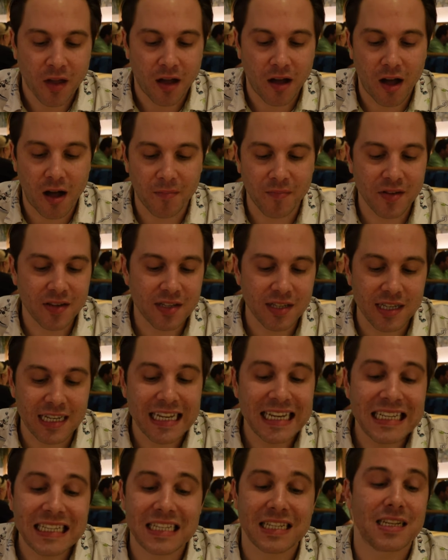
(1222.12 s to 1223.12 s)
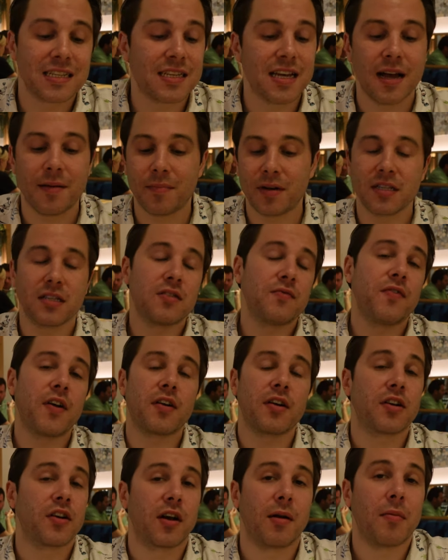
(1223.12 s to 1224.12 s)
Um, this isn't a 10, but it's
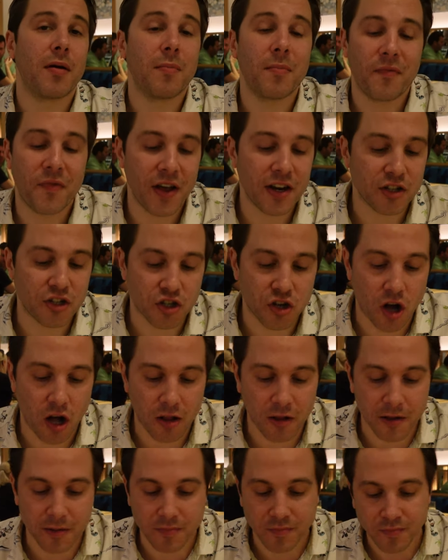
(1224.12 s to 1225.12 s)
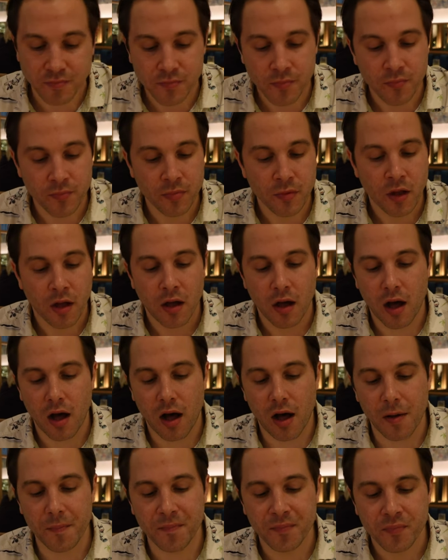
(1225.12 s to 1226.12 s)
very good. I'm a fan of chocolate.
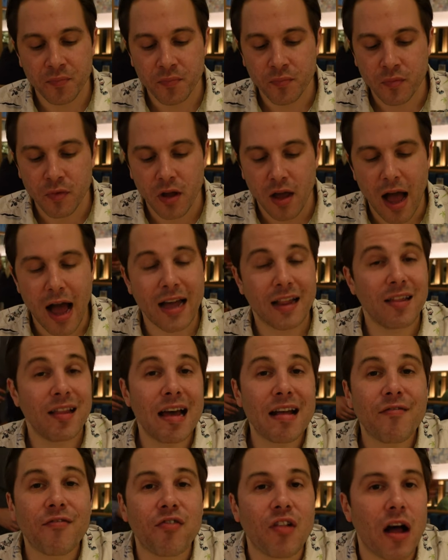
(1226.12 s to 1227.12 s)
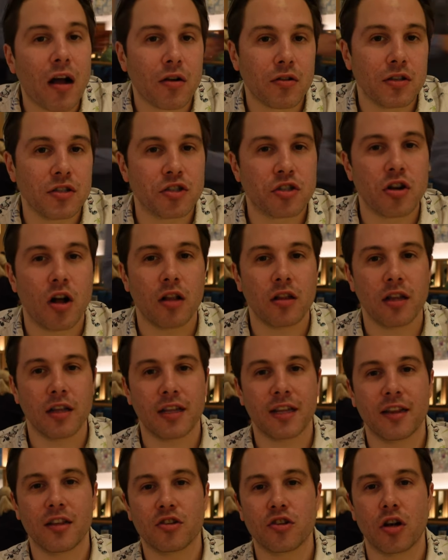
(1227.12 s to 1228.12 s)
Uh, I like flourless chocolate,
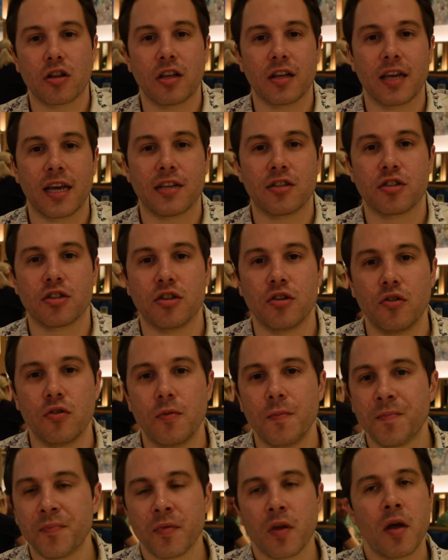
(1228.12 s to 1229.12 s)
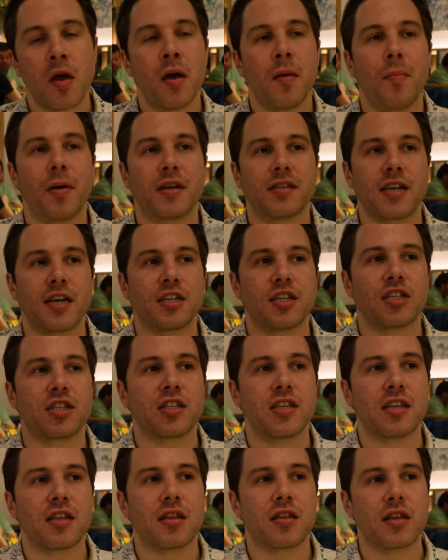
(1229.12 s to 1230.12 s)
chocolate cakes too, because I just
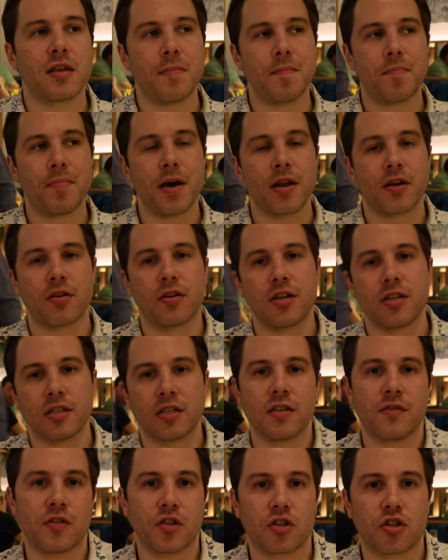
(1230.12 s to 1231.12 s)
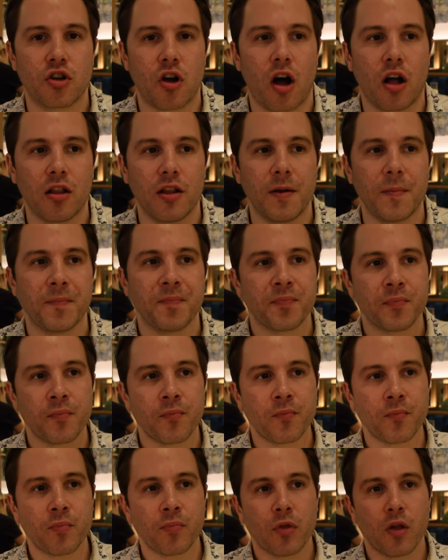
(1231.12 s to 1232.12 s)
think that the bitterness of the chocolate
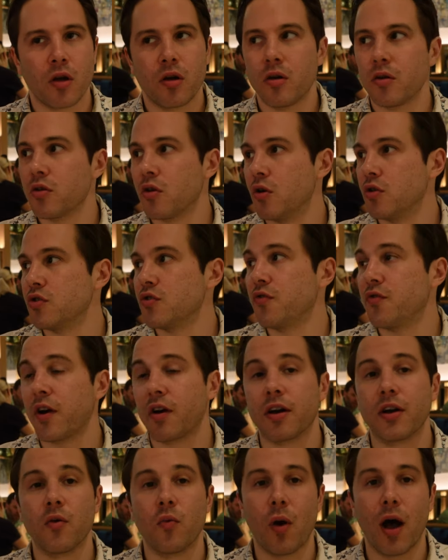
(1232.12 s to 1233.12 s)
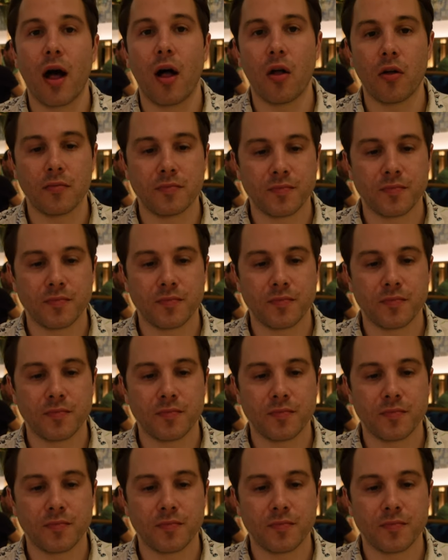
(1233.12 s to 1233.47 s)
goes very well.